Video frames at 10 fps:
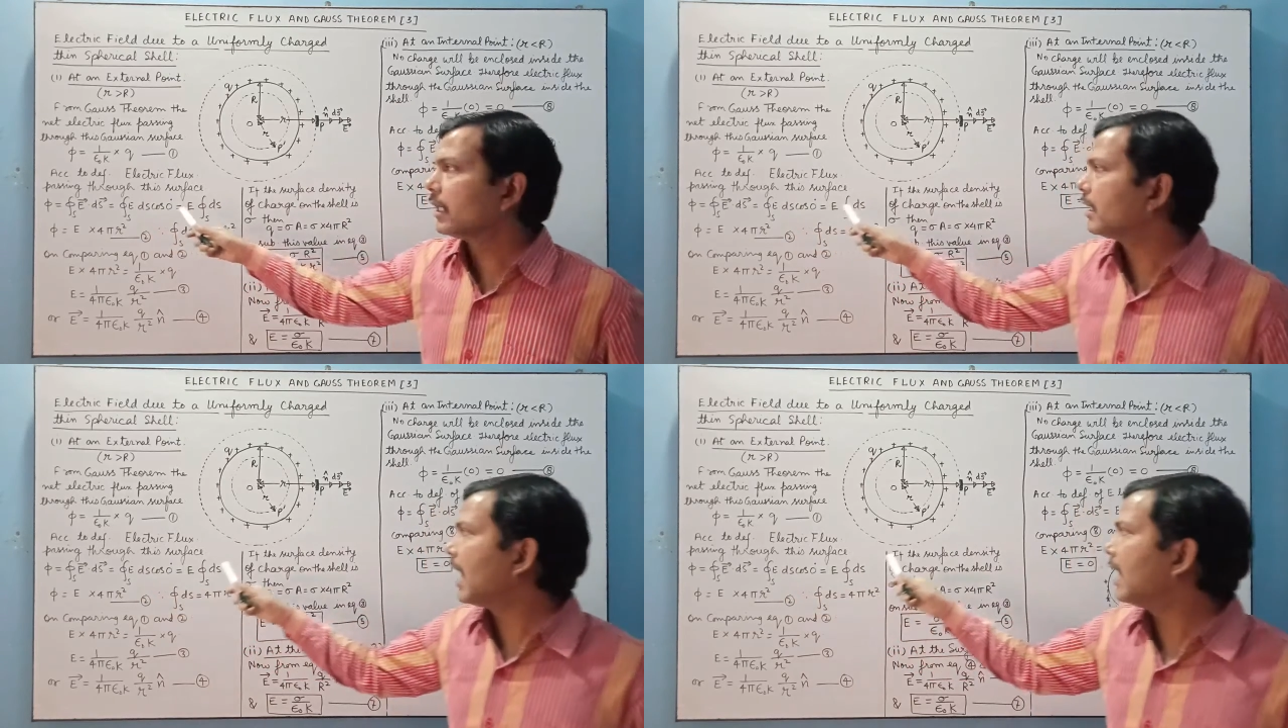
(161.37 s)

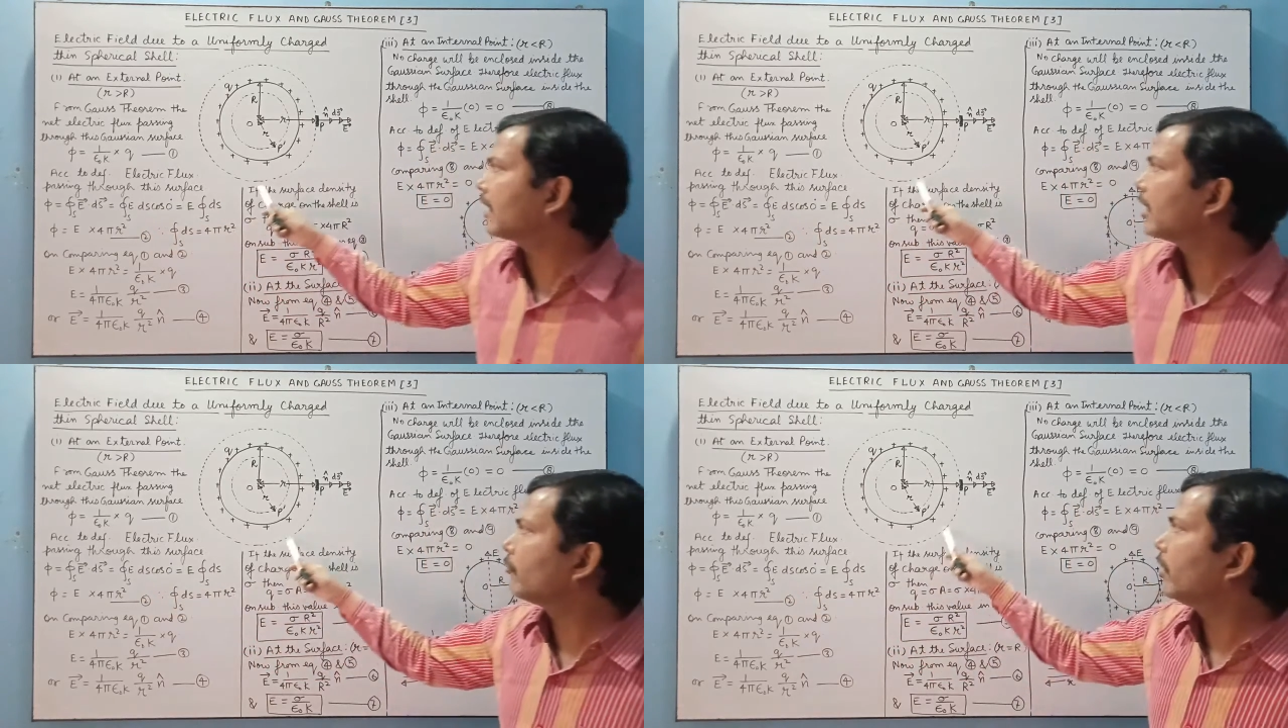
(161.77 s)
The
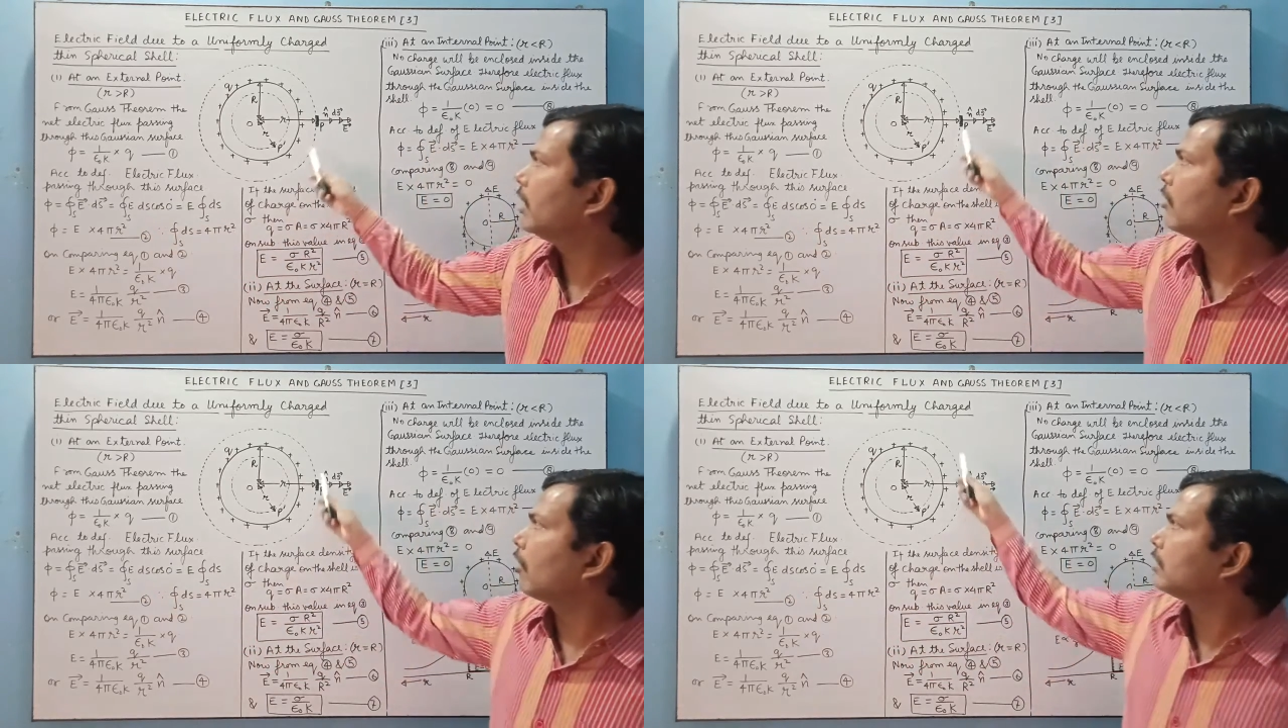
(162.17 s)
electric
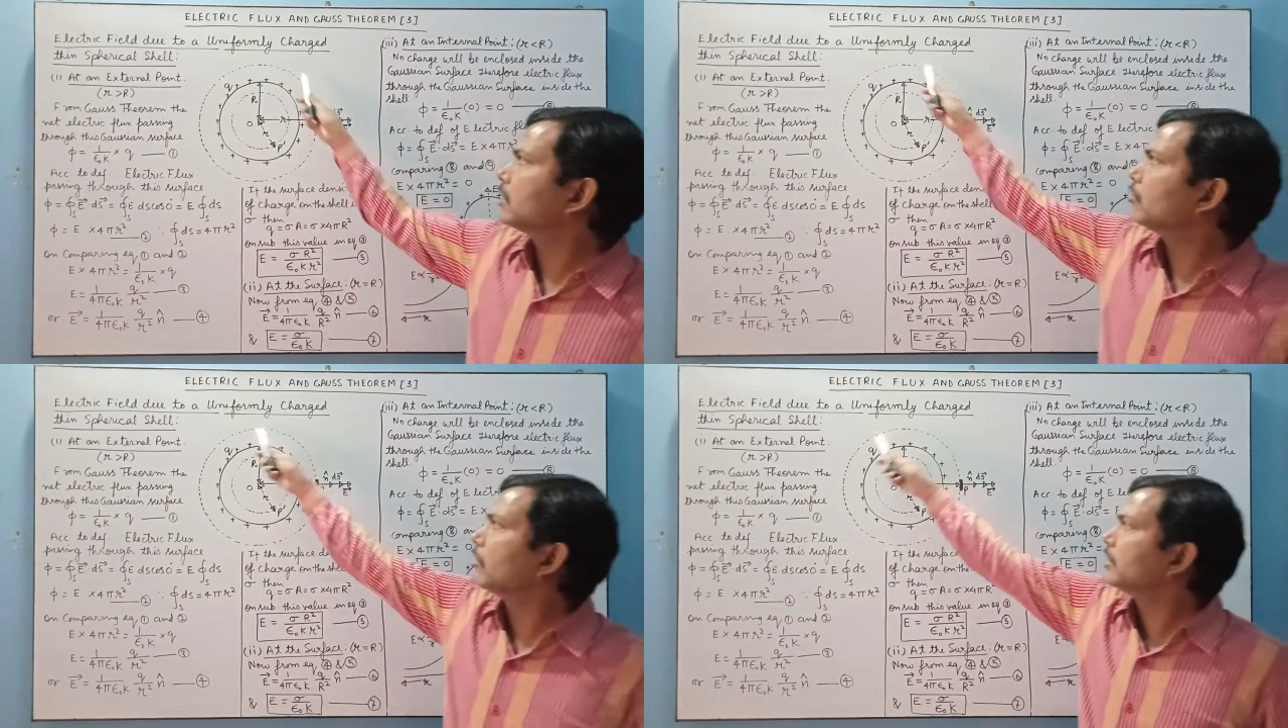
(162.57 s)
field on
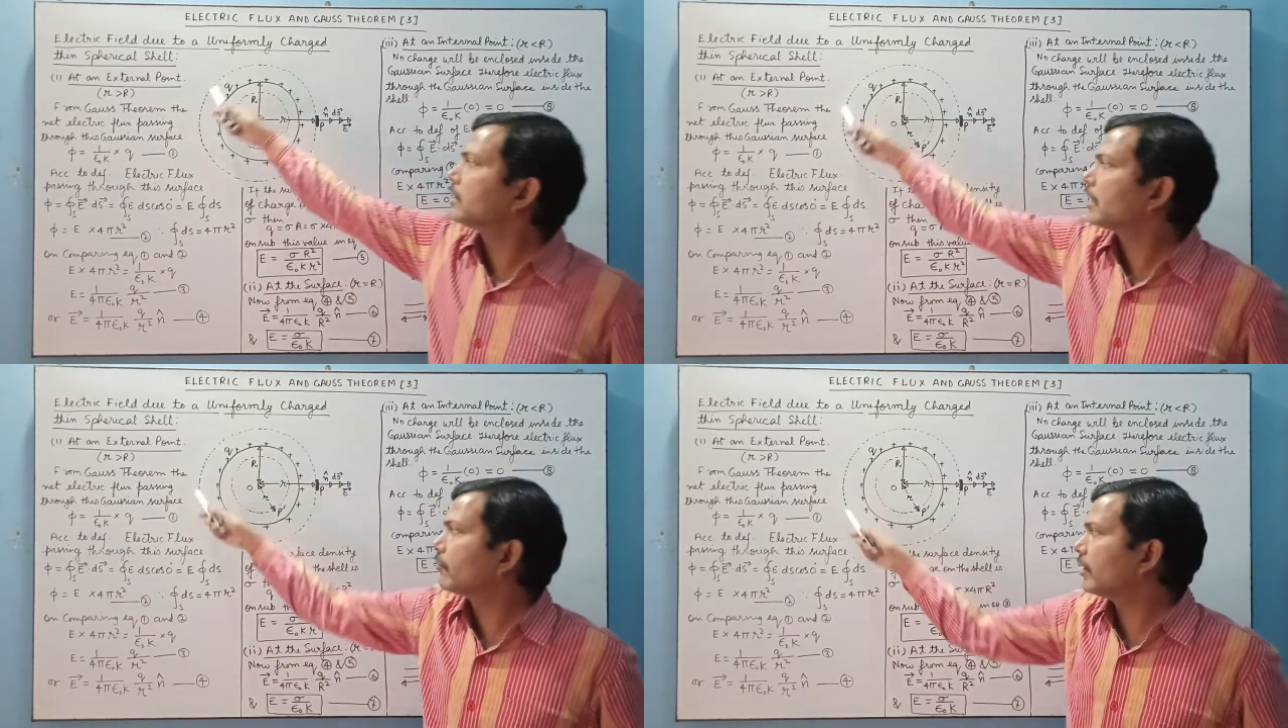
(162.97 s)
this
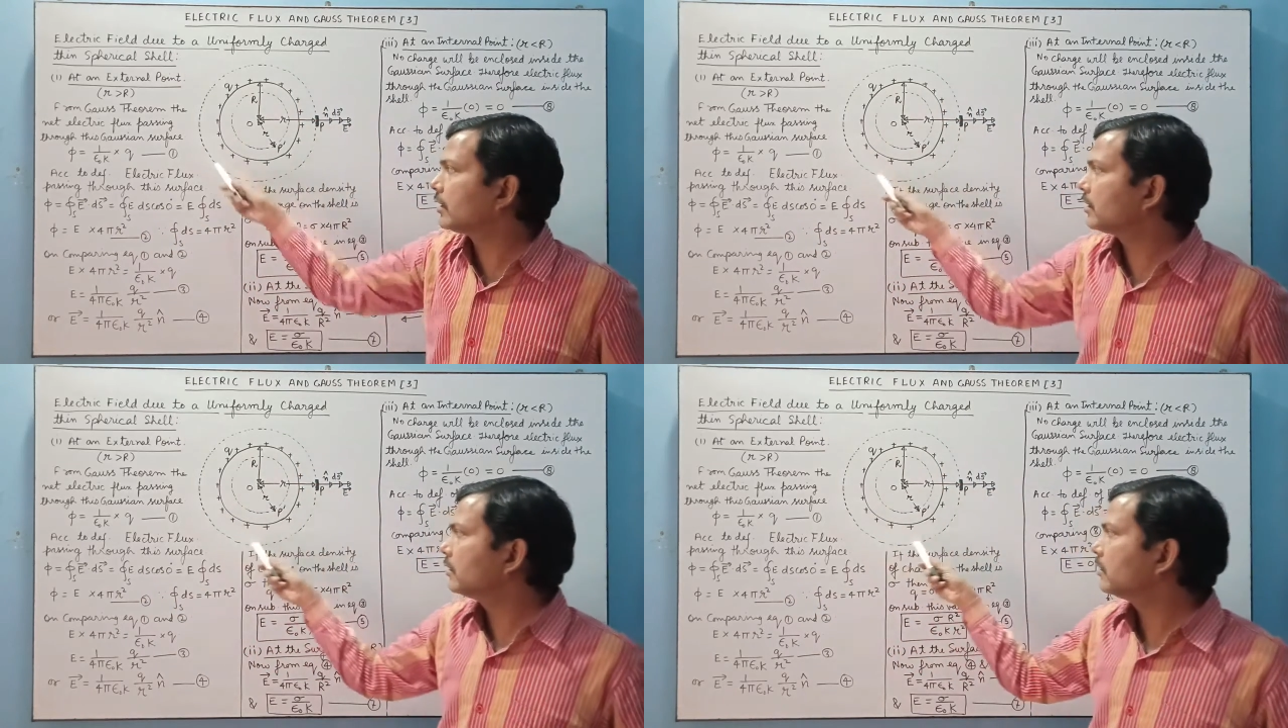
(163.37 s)
Gaussian
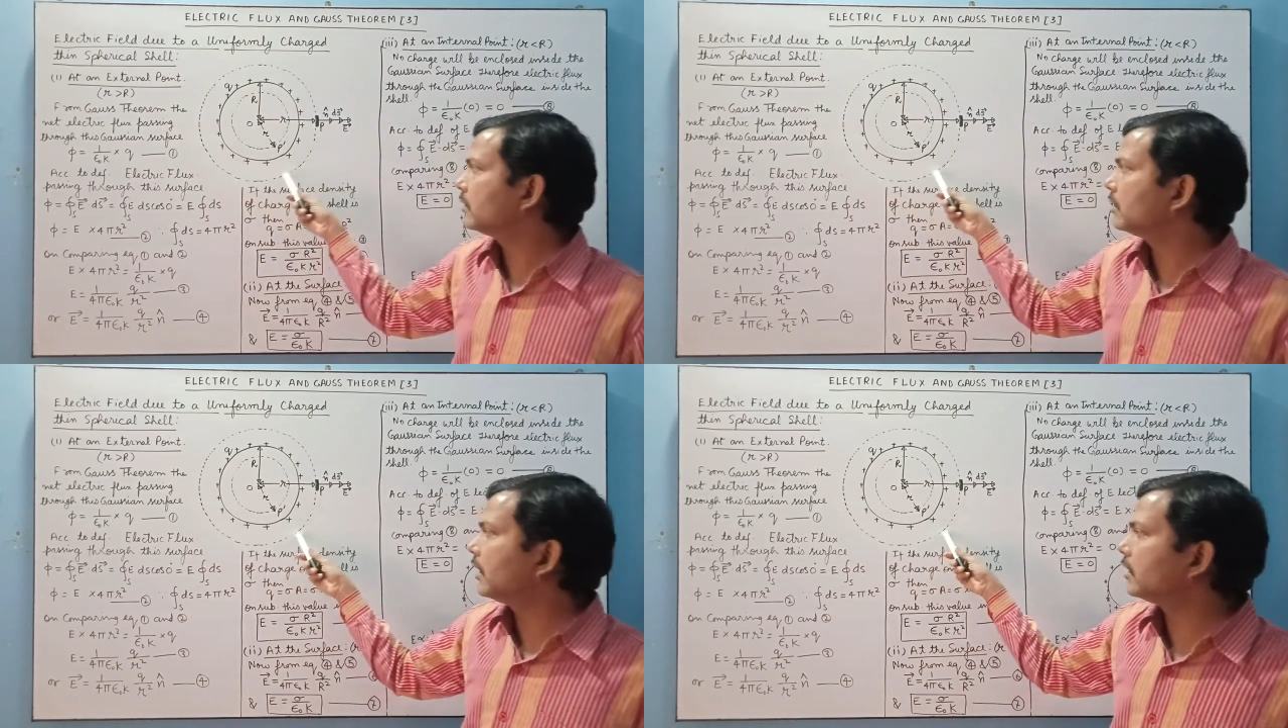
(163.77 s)
surface
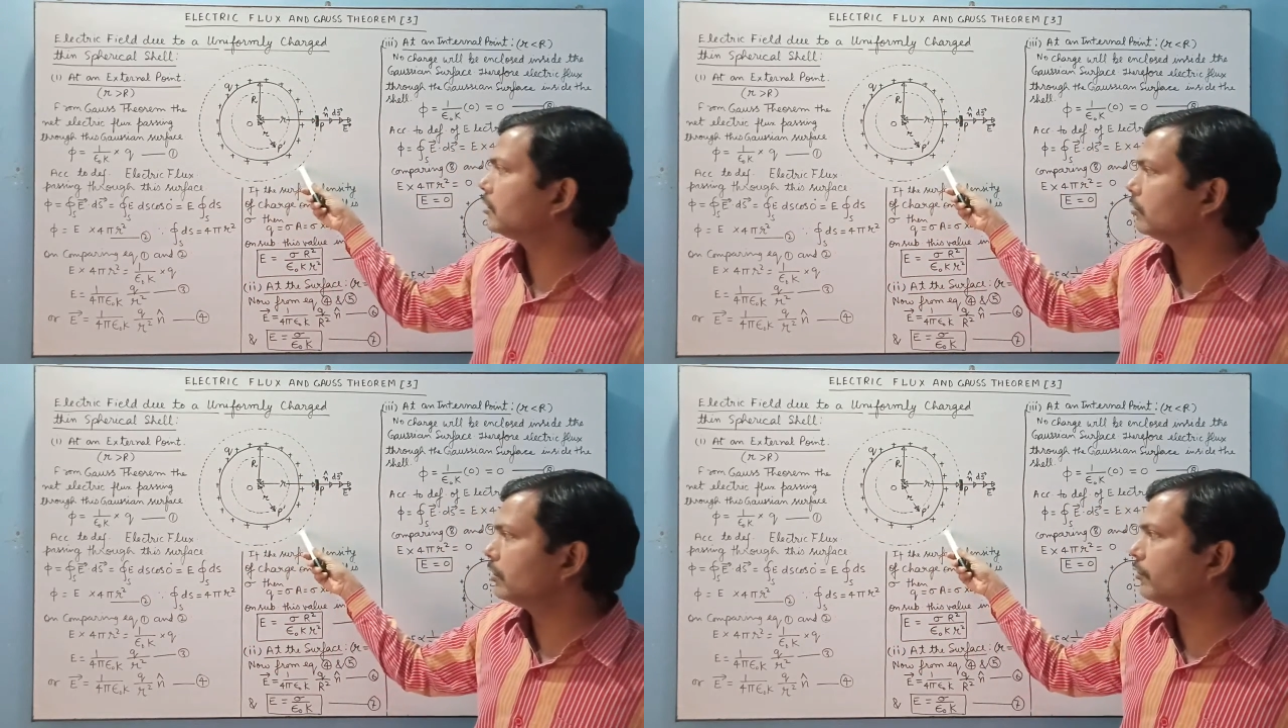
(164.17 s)
is
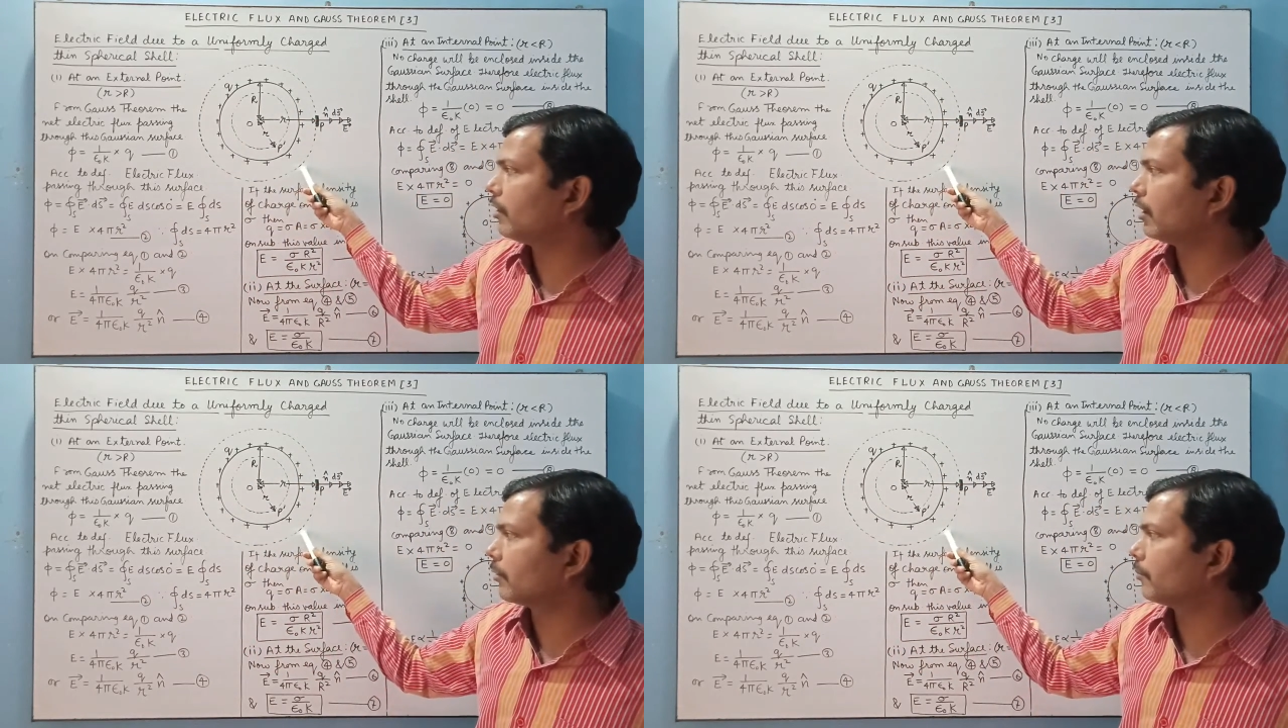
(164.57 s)

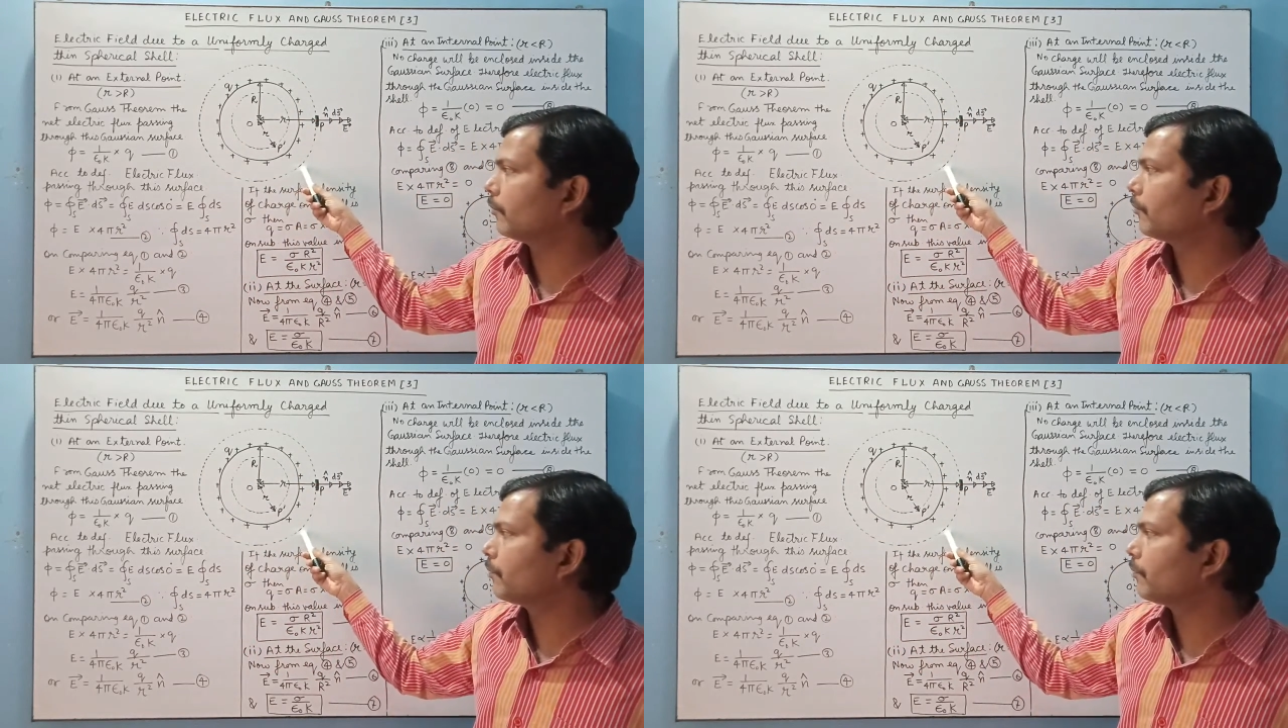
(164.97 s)
uniform.